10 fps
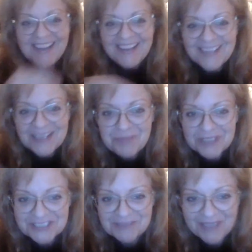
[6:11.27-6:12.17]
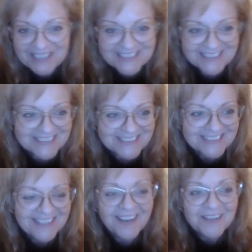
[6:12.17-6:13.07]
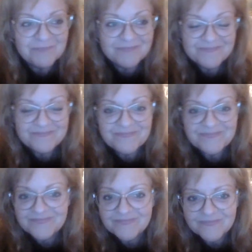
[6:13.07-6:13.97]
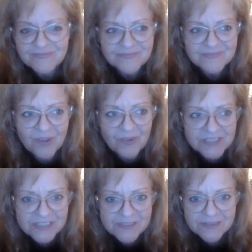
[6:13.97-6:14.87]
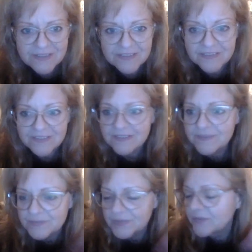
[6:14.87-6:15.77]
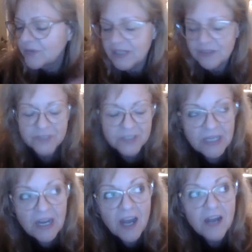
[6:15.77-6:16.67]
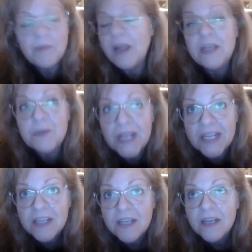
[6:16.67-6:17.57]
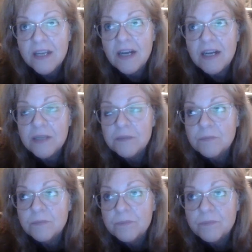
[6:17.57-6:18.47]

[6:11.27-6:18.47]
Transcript: like pushing buttons. No, it just, whatever. Anyway, I